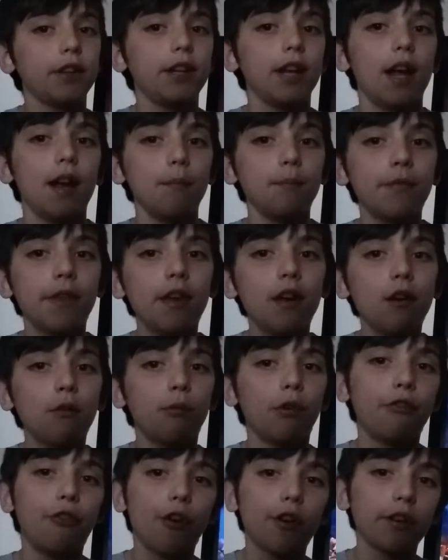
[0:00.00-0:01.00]
game.
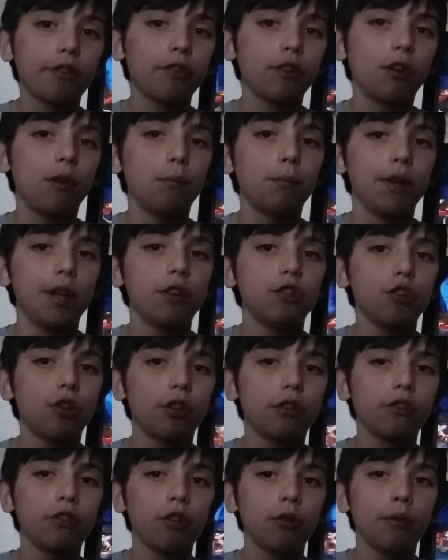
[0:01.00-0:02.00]
We're focusing on
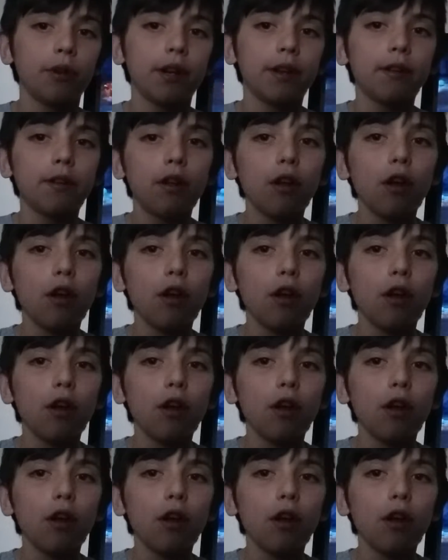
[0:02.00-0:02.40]
Banjo-Kazooie.